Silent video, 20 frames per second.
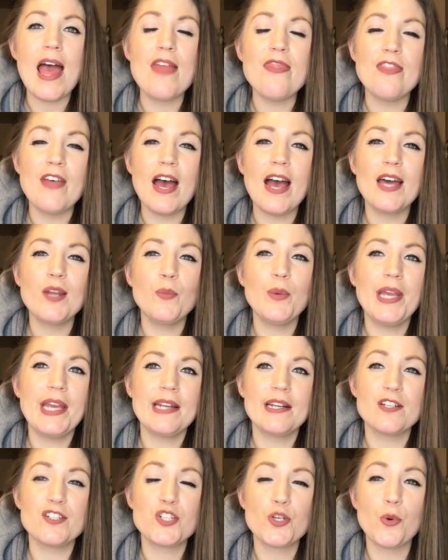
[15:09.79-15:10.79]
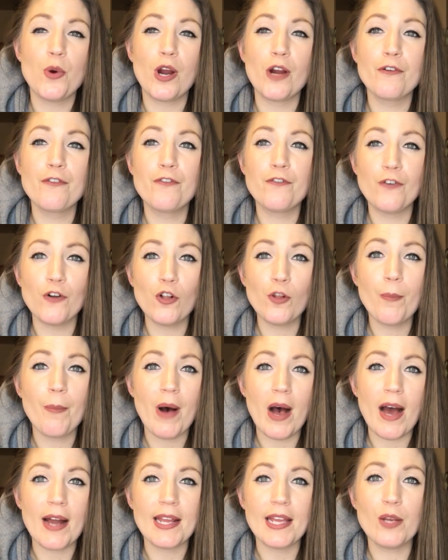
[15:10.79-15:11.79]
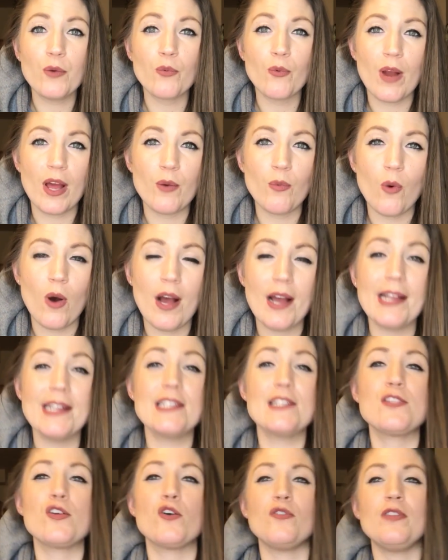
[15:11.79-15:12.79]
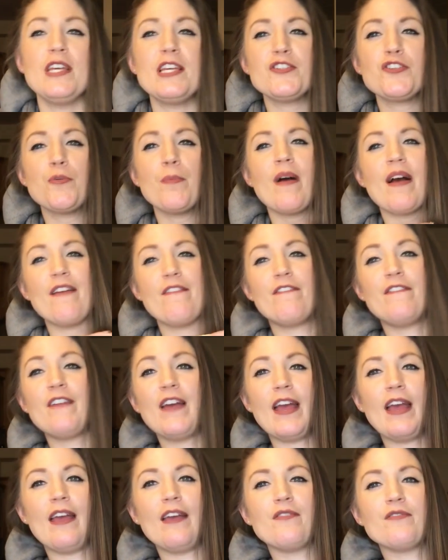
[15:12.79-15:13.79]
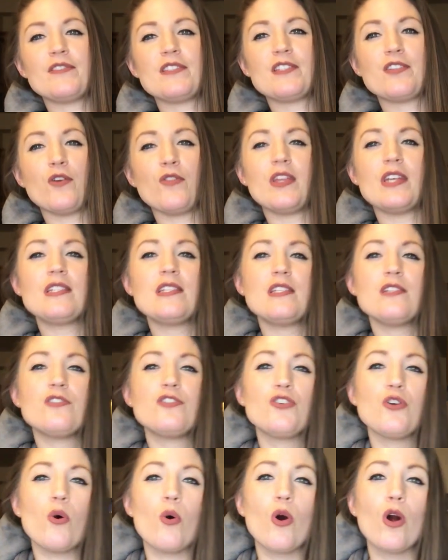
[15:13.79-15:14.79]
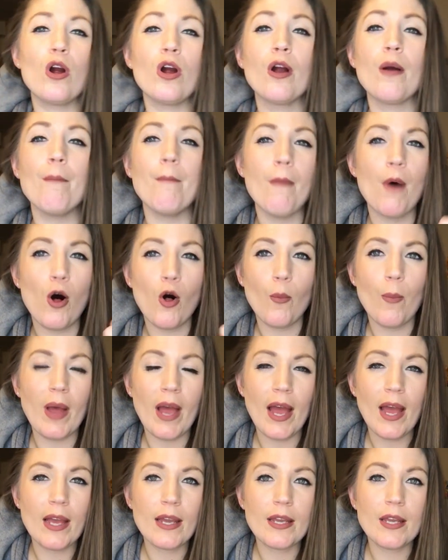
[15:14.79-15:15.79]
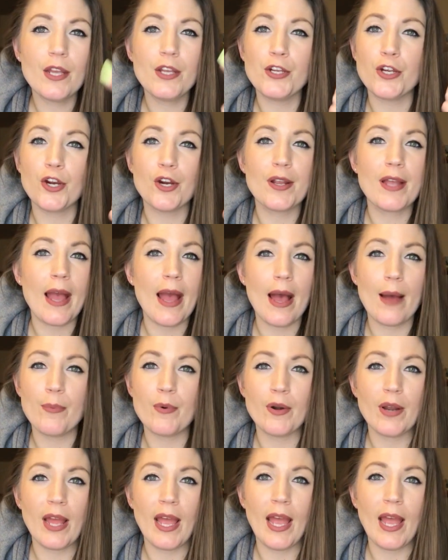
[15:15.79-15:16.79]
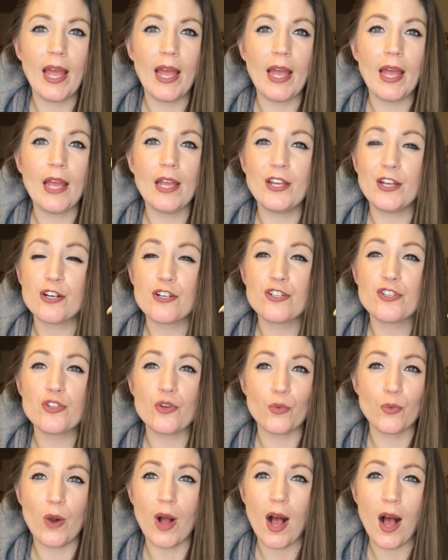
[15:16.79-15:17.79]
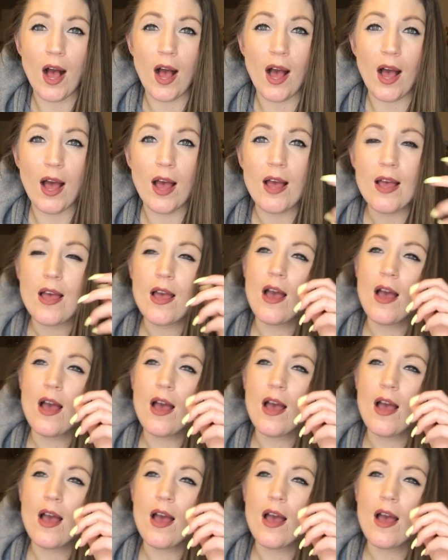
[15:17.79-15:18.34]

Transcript: And then we get into our full-bodied red wines. So these are my faves. So this is your Malbec, your Cabernet, your Syrah.